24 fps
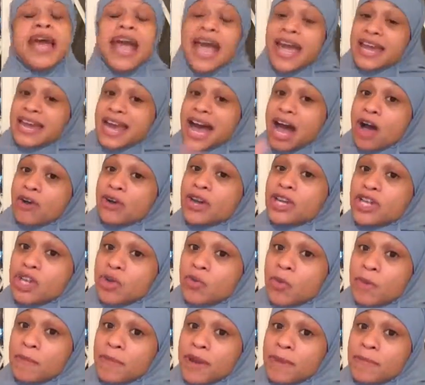And how can
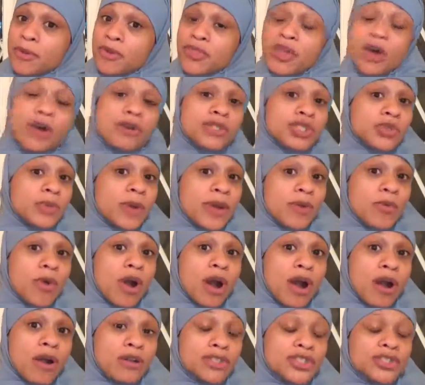you remember those three
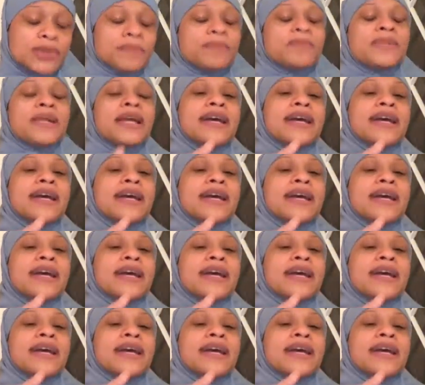words?